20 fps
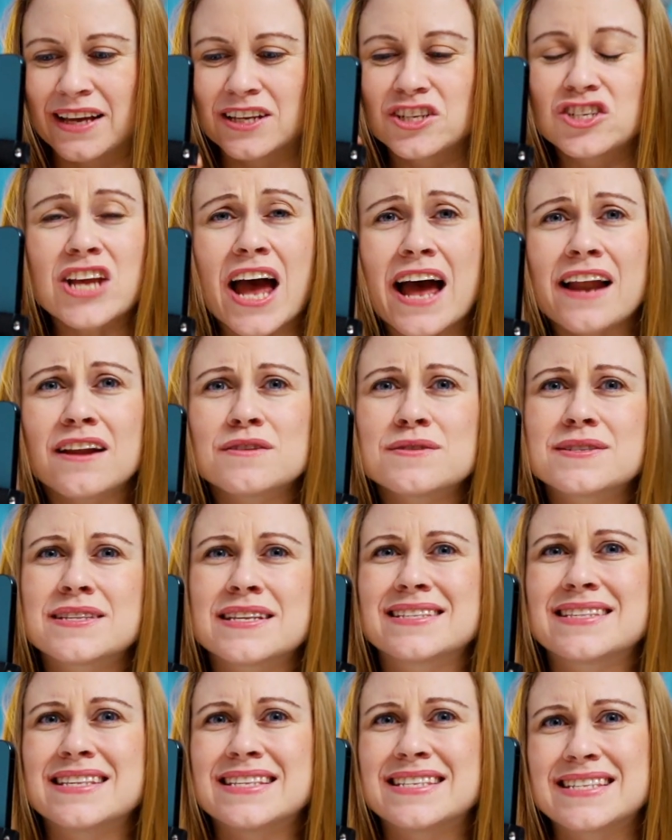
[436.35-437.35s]
Shadows
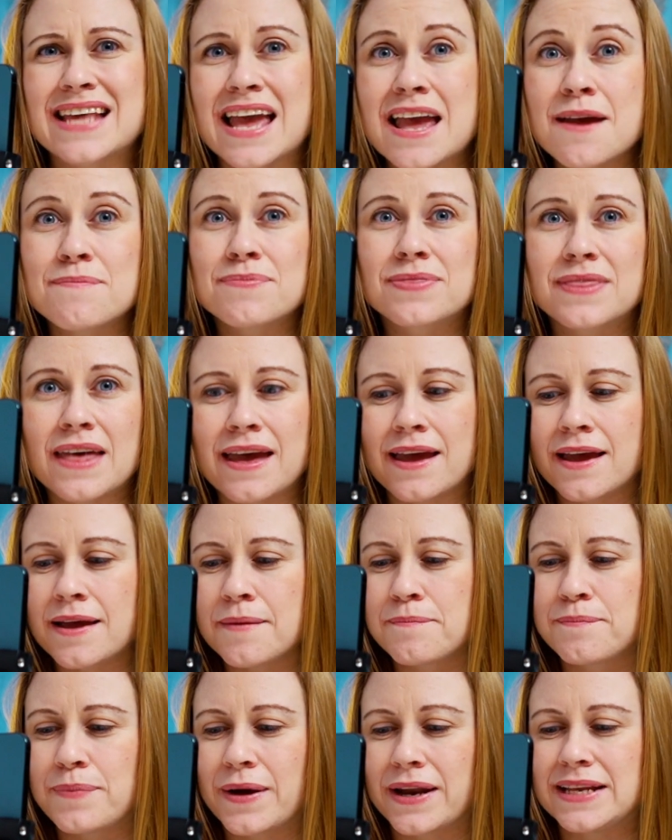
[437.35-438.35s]
is the same
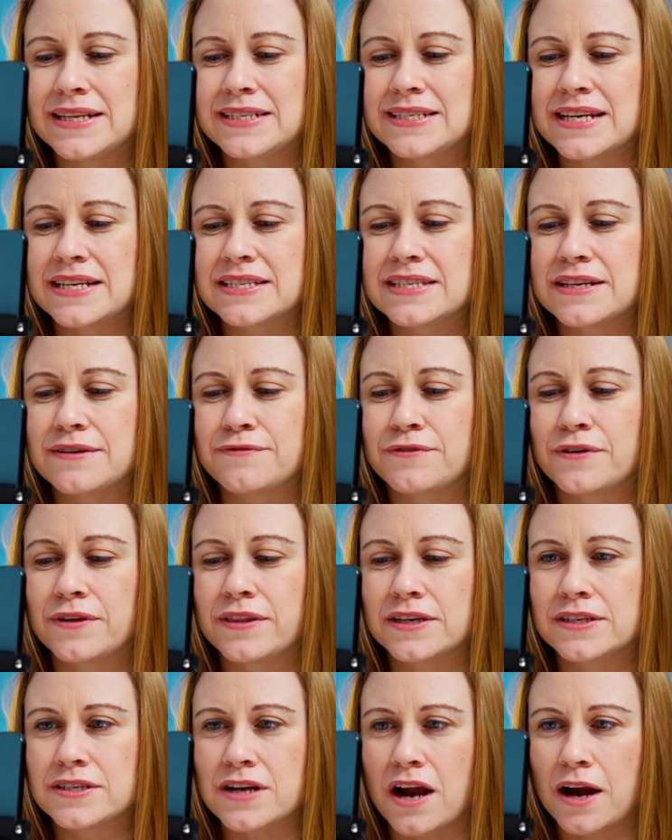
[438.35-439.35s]
thing, but it does it for
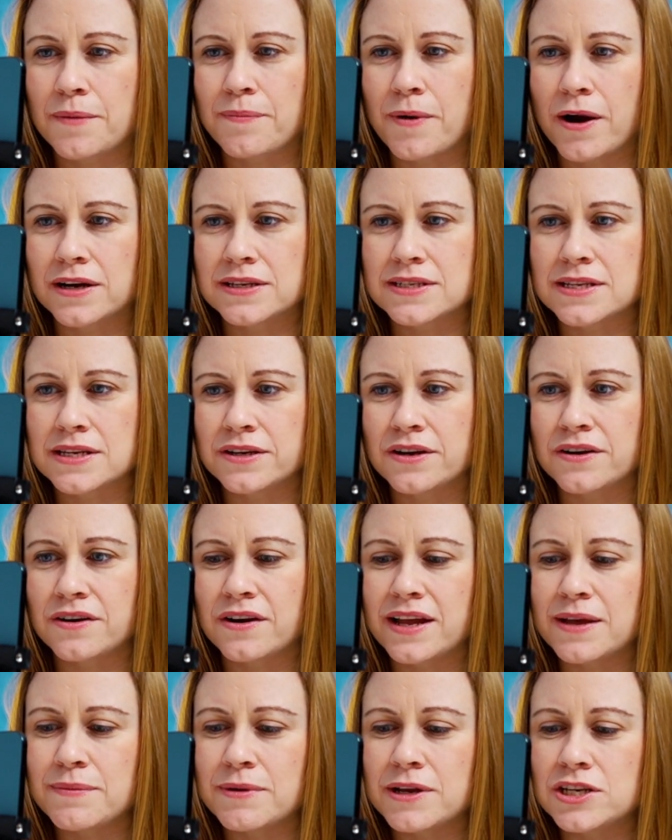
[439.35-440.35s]
the dark parts in your
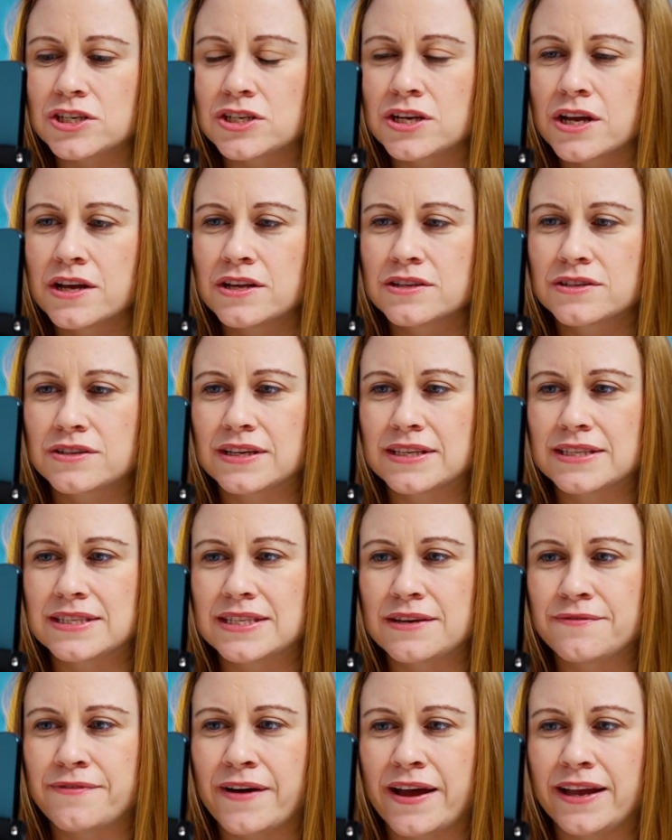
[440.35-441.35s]
image. So you can
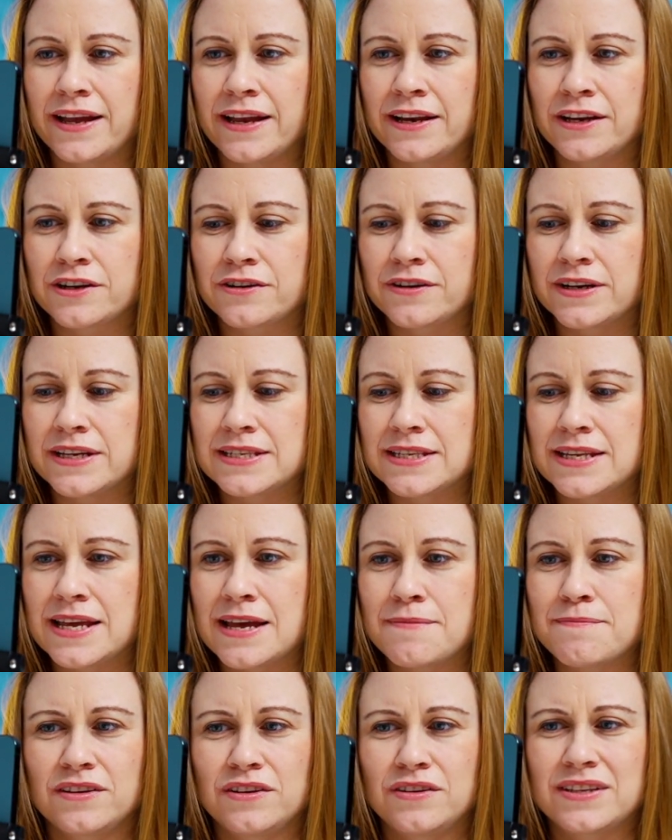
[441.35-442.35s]
see if I increase
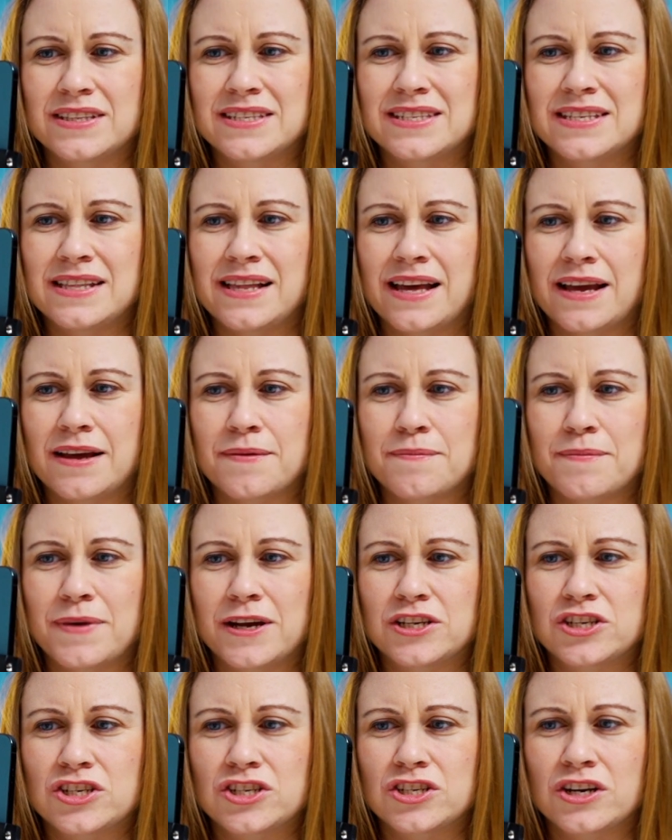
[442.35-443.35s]
it, you can see like my
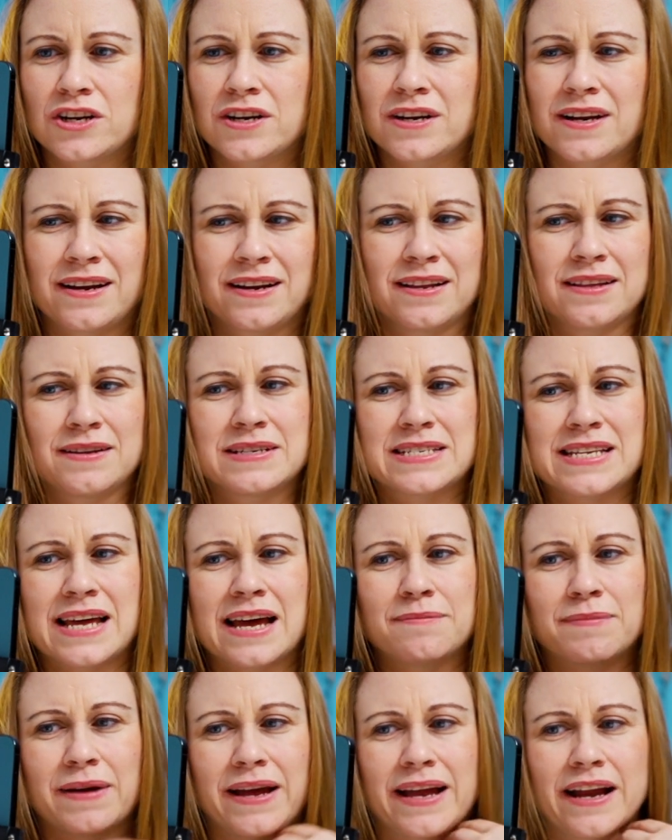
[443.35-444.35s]
shirt and
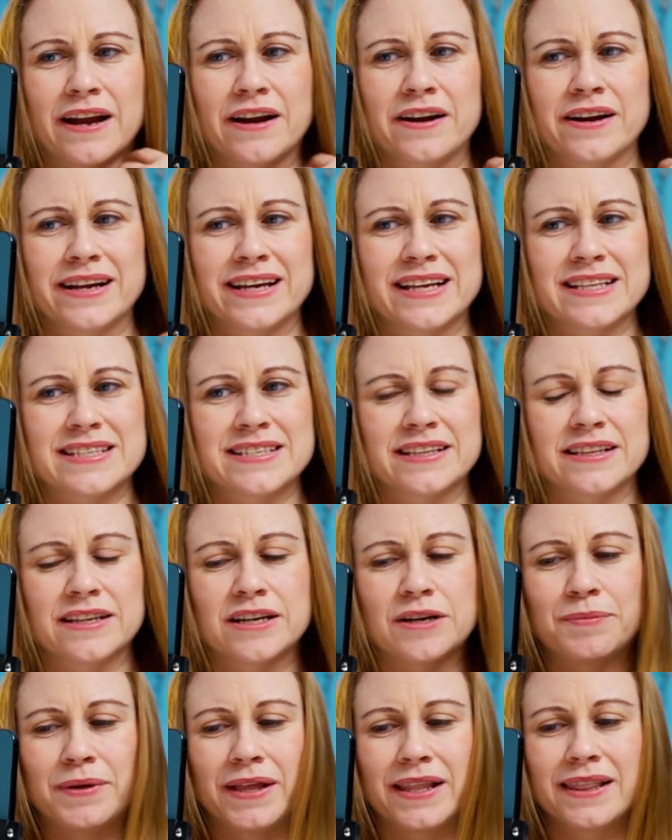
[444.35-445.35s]
inside my hair, it gets a
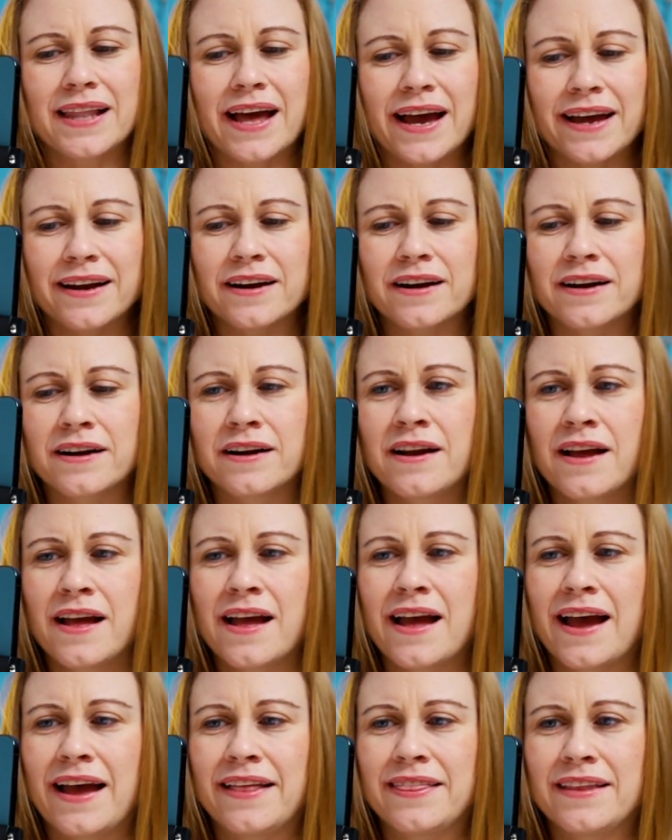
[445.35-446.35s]
little bit lighter.
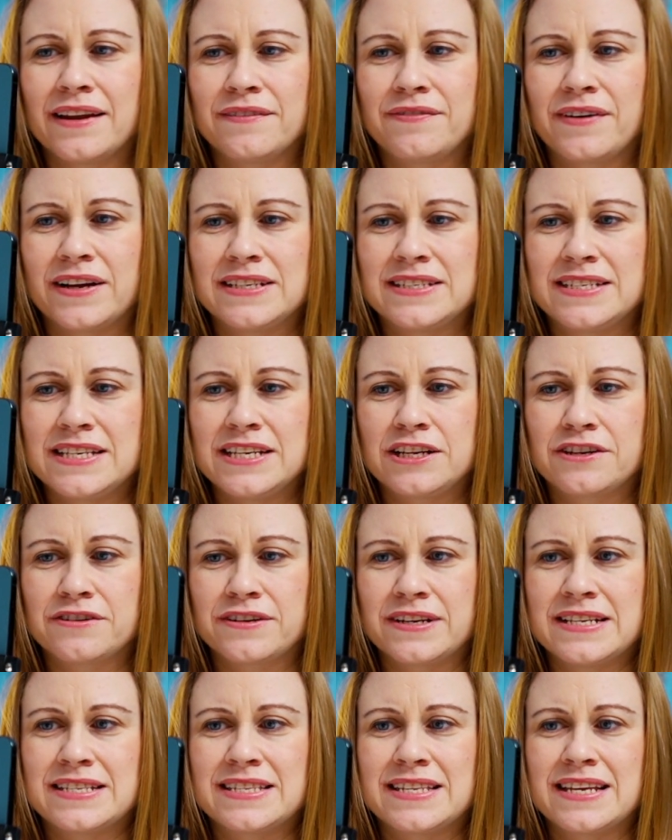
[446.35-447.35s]
And then if I
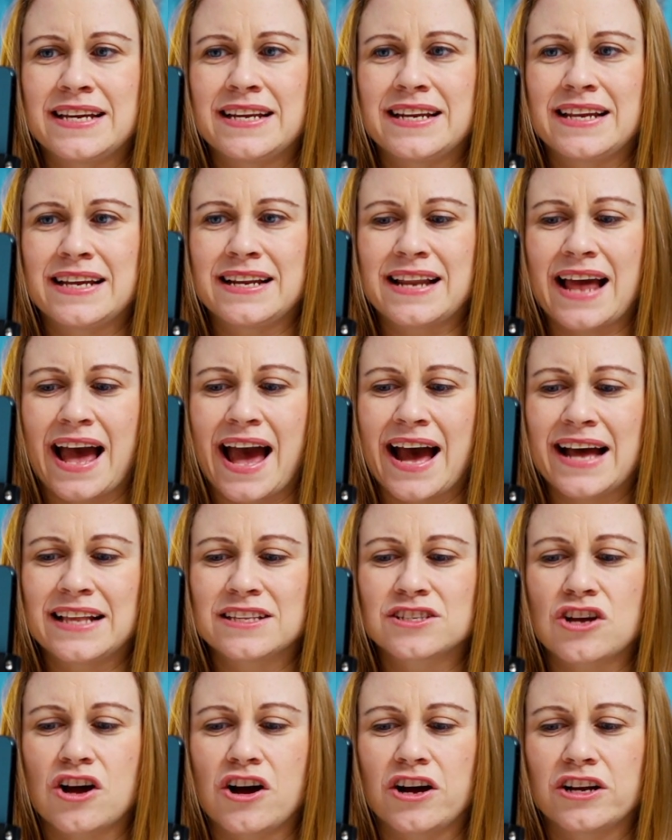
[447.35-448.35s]
decrease it, it
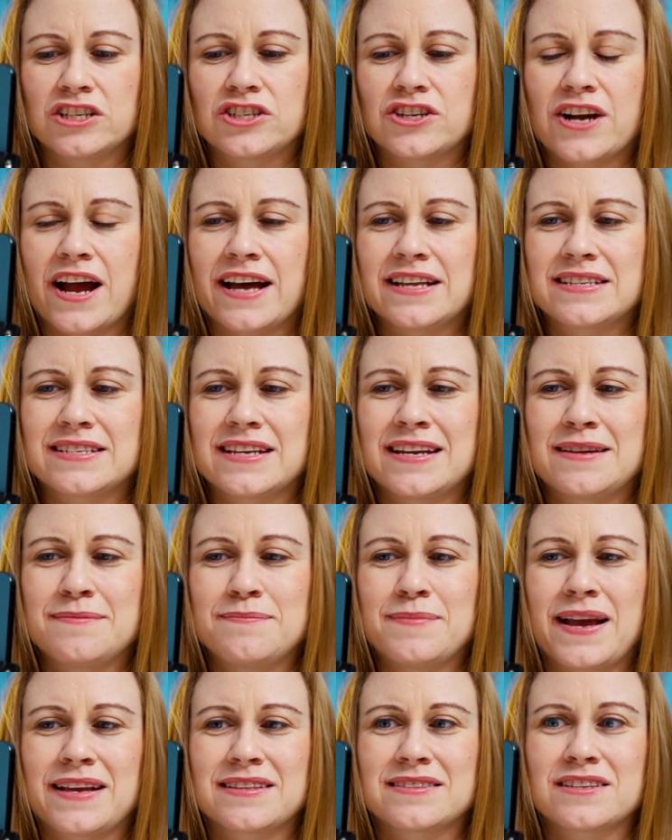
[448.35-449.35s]
adds contrast and it
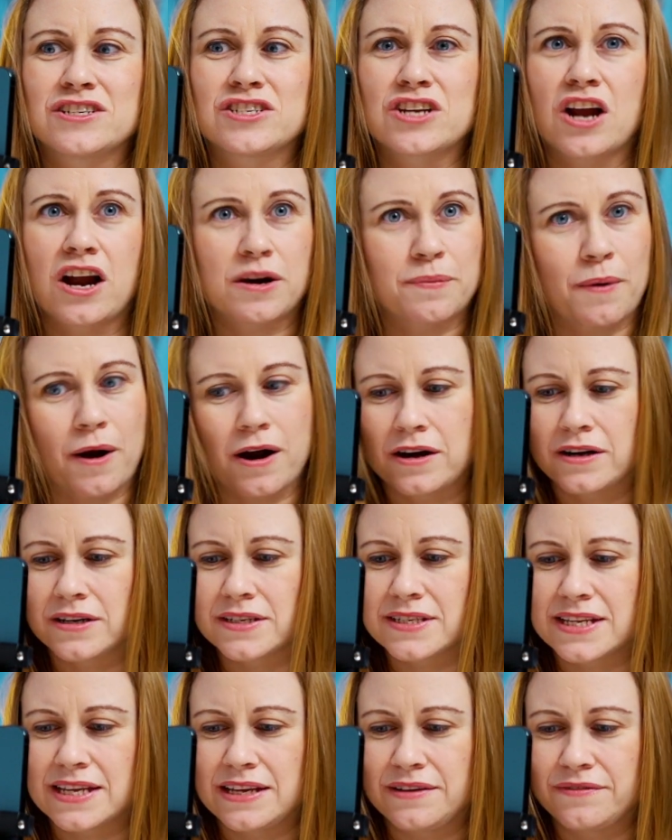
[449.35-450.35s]
makes the dark
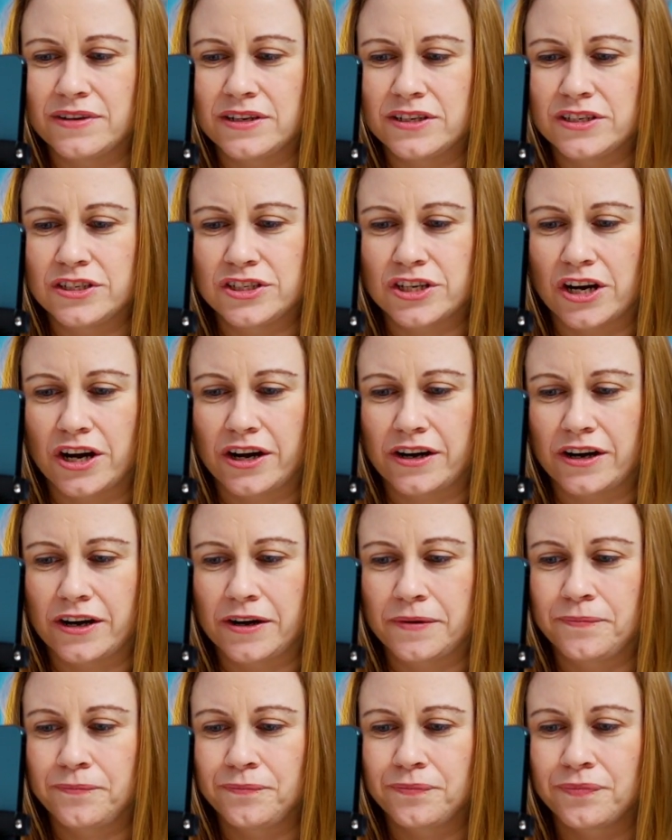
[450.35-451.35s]
parts even darker.